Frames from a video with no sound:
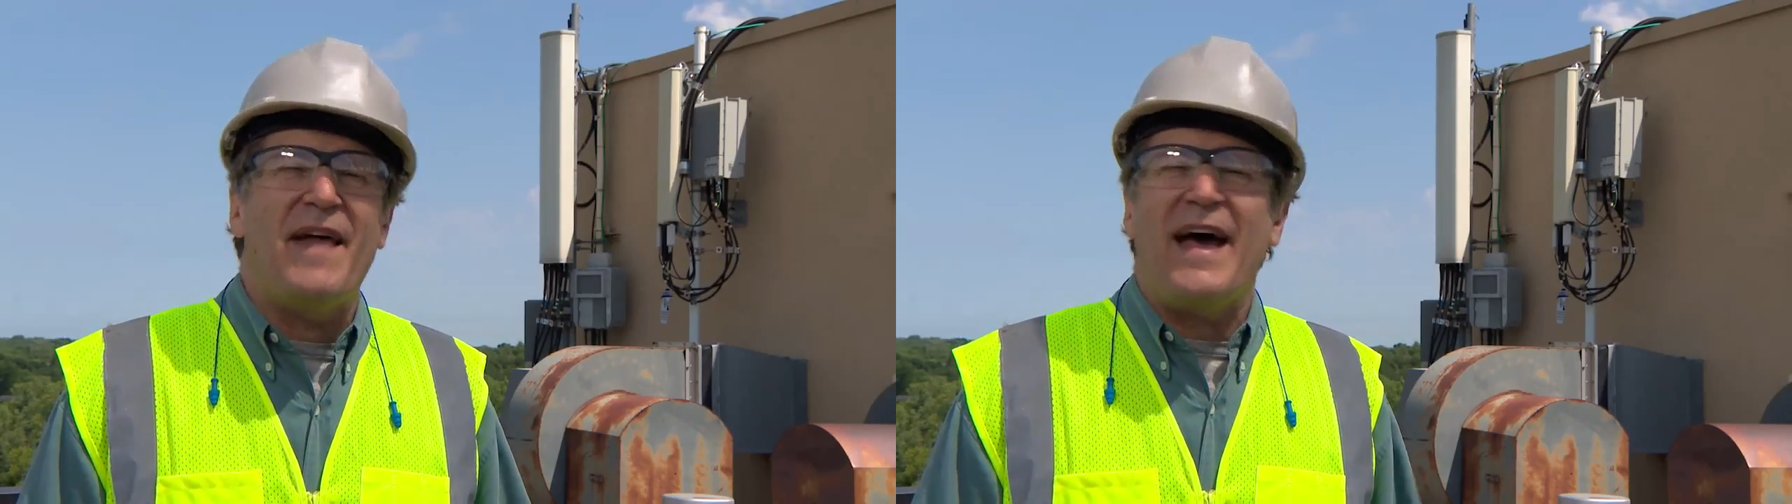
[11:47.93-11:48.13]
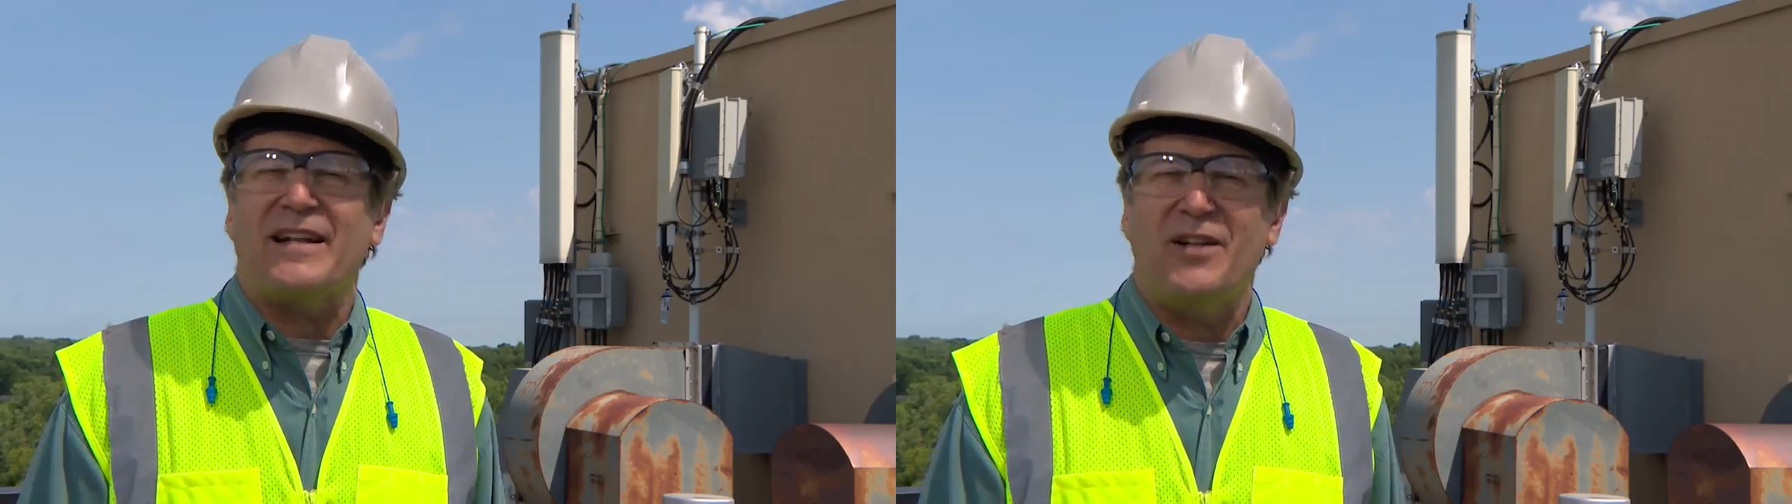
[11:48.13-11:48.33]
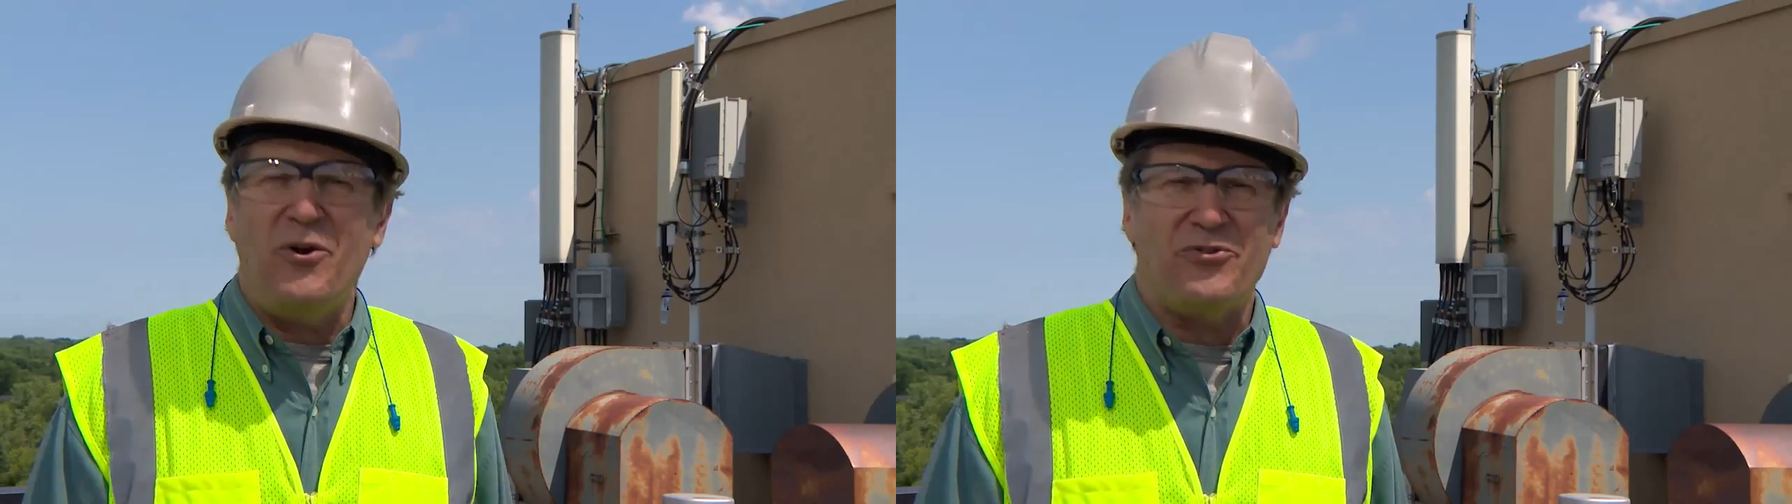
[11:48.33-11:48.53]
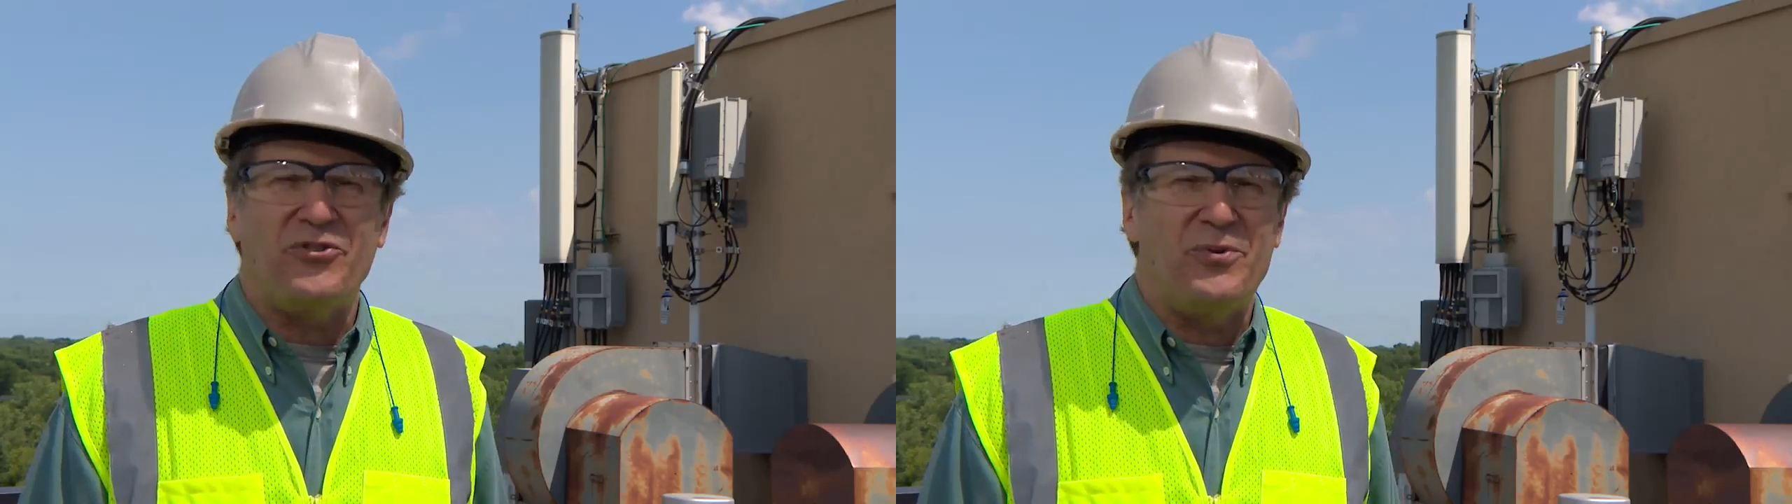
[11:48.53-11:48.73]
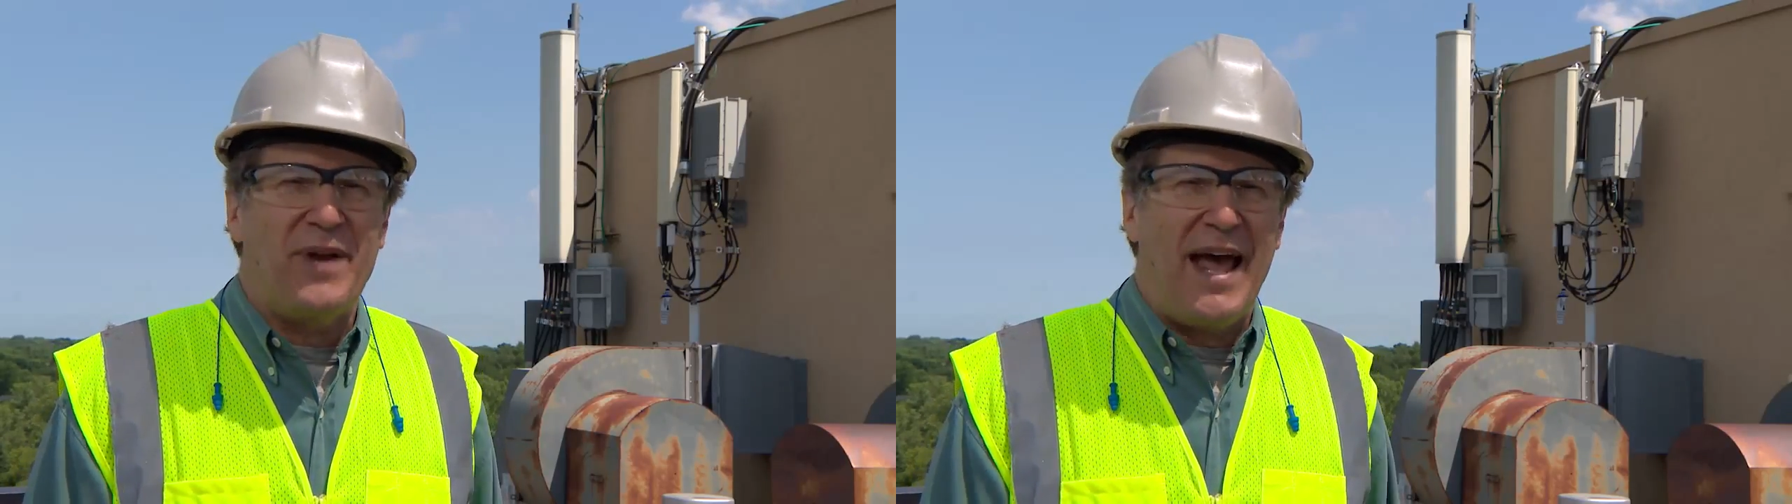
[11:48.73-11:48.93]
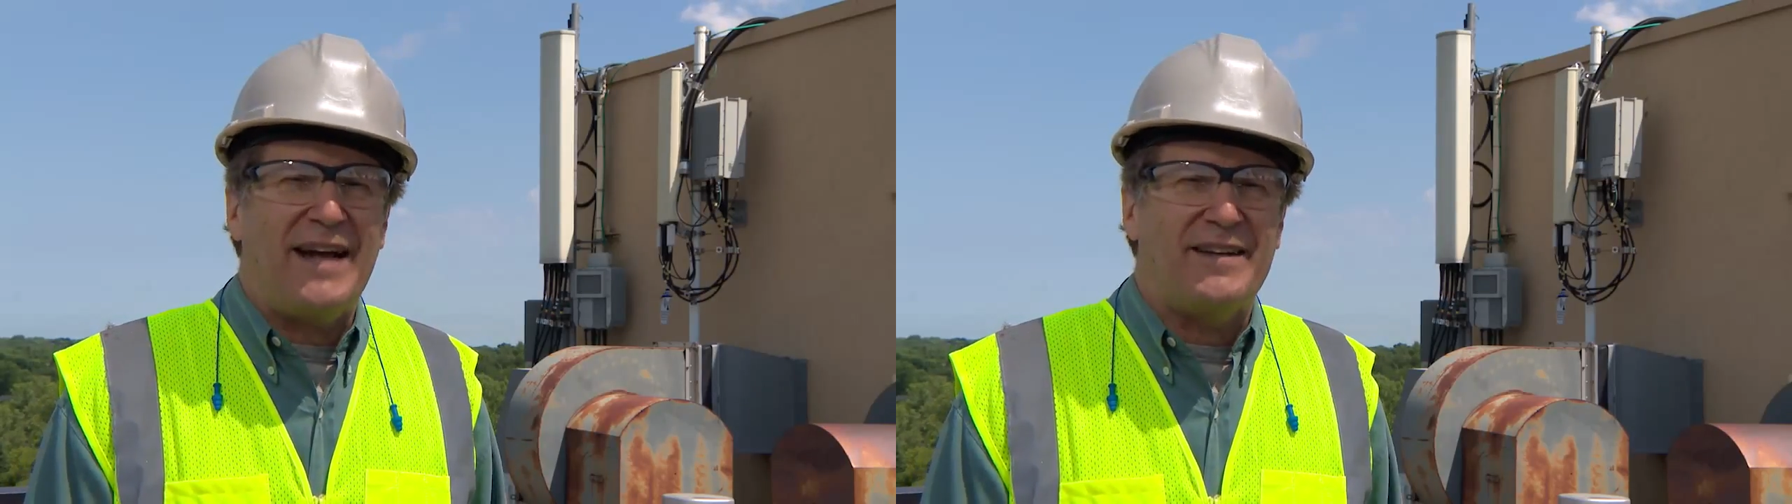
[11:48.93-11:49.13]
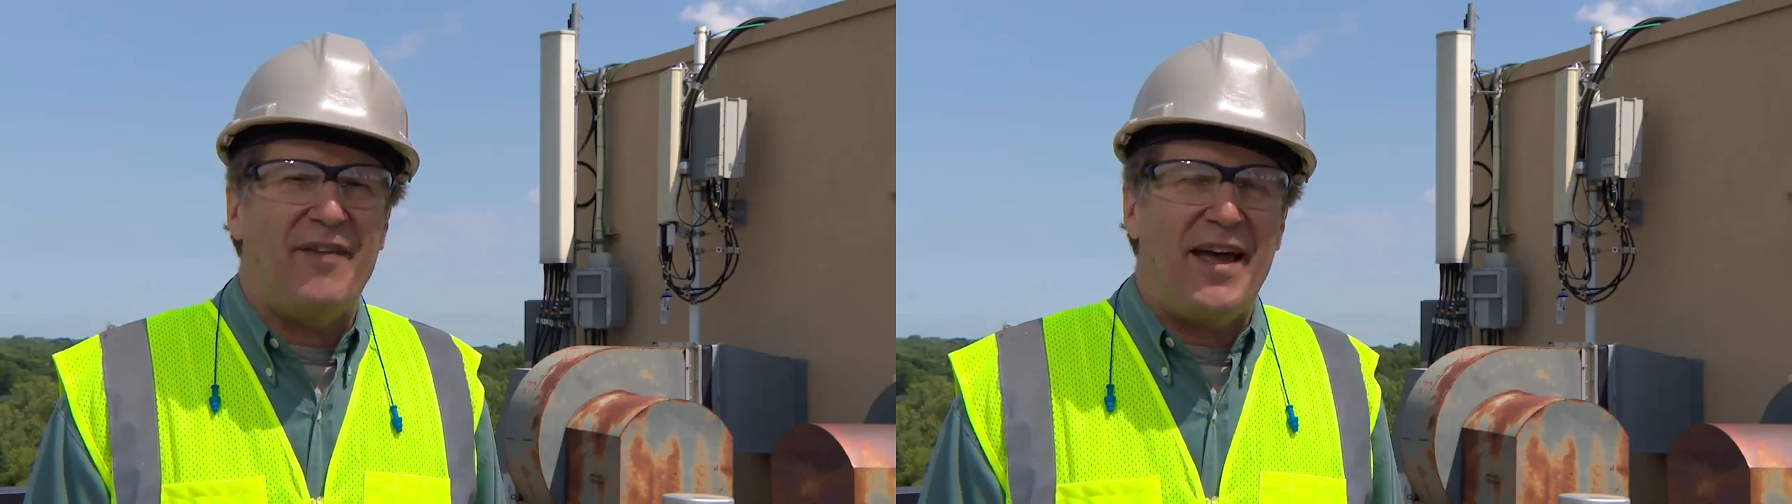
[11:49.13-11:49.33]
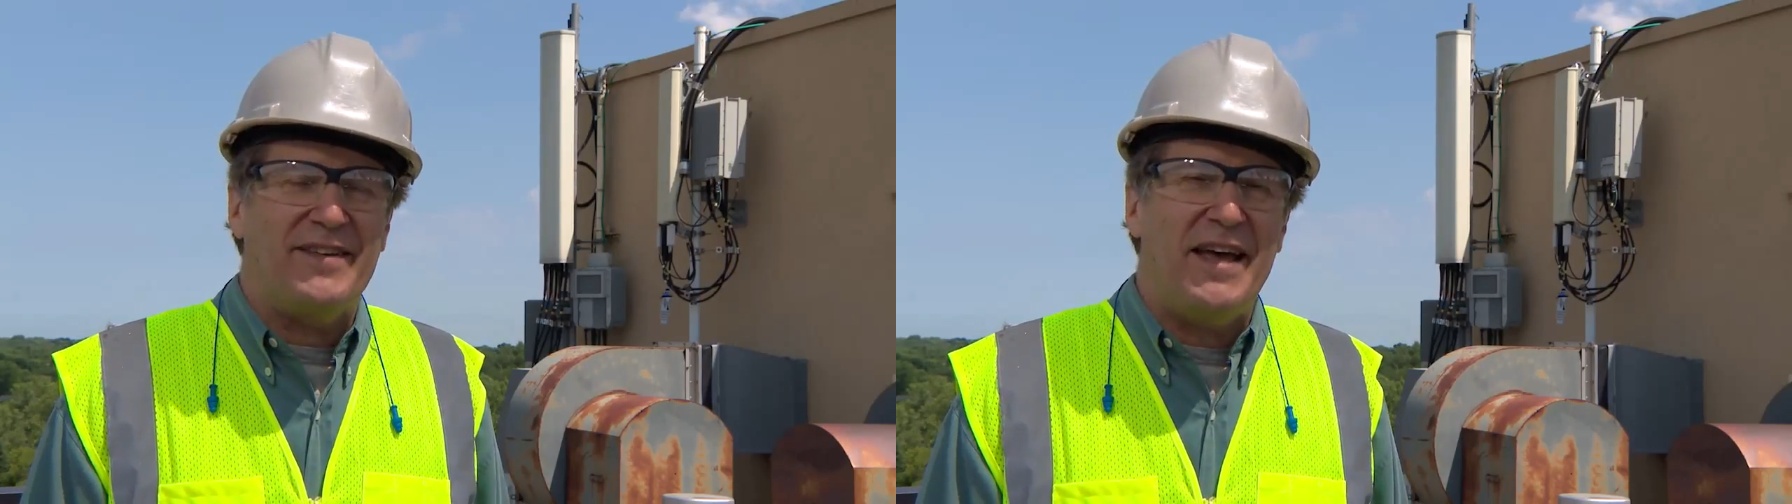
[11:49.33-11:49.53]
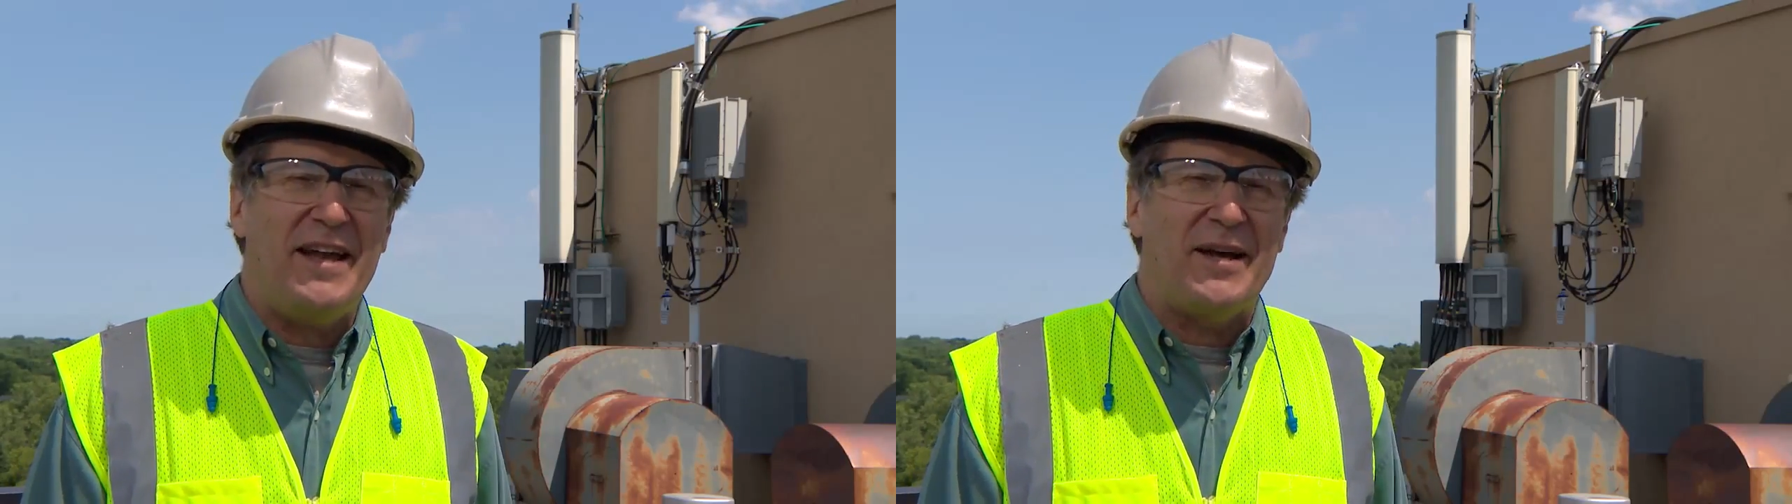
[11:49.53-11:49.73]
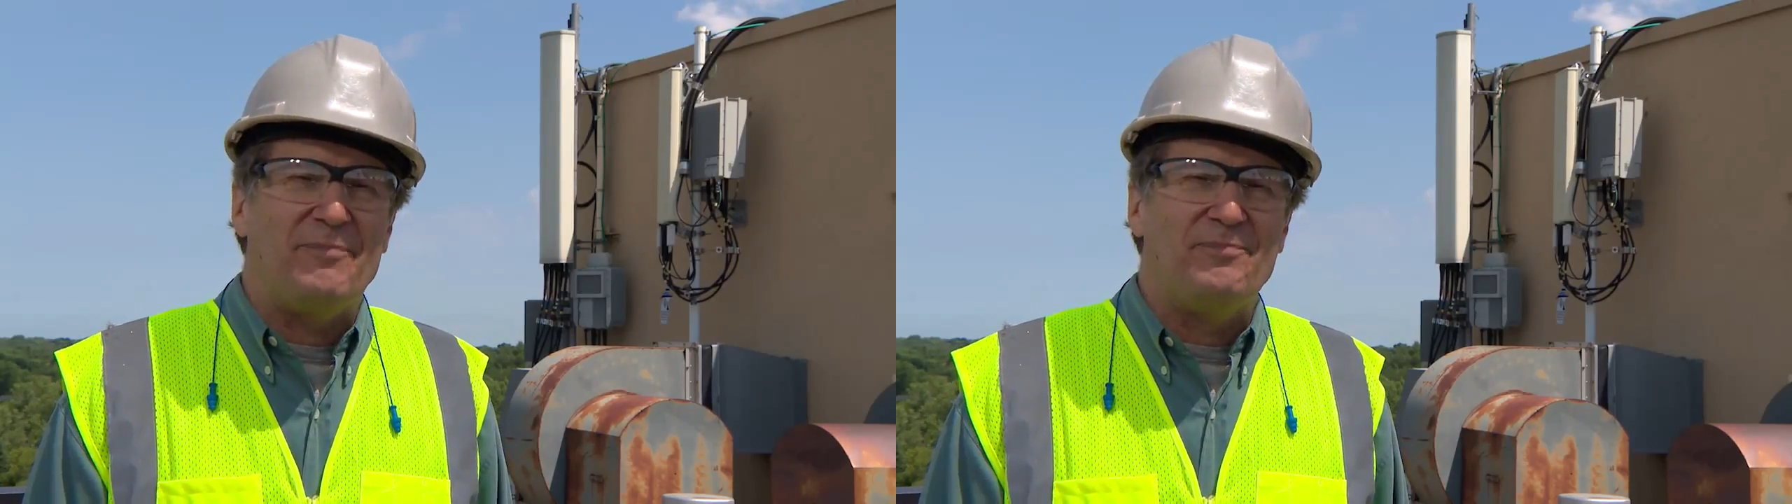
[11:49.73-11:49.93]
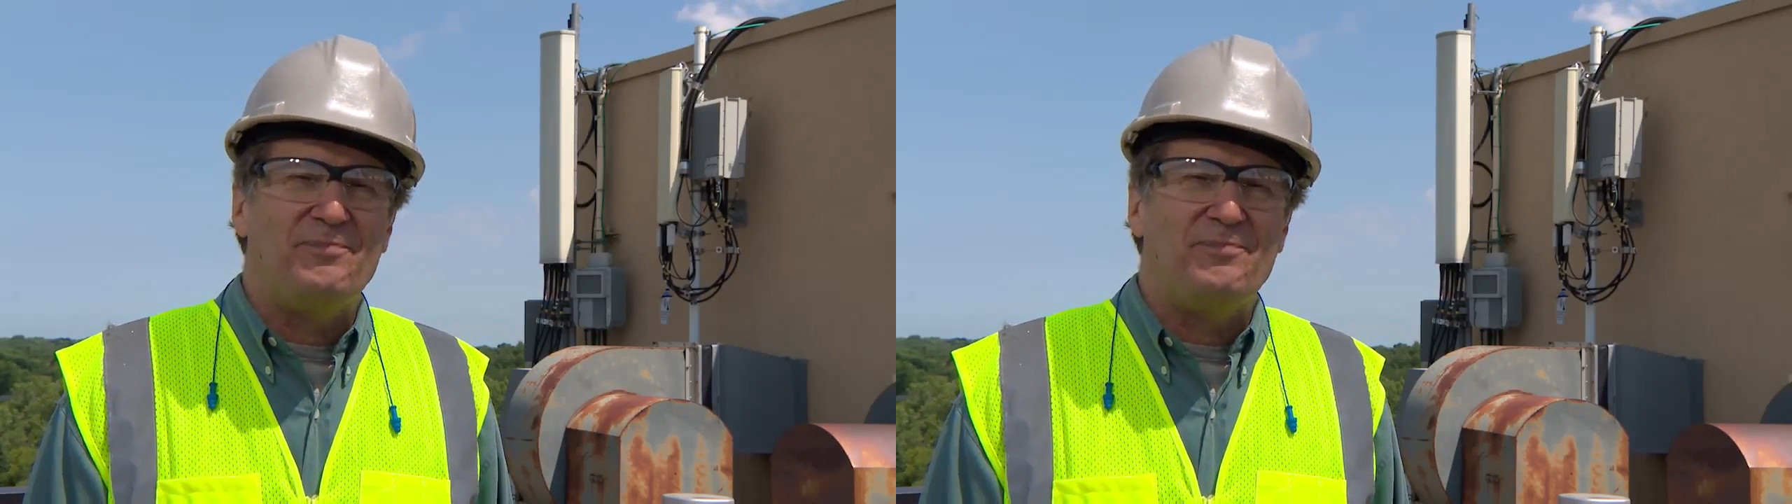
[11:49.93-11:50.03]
that close to an active antenna.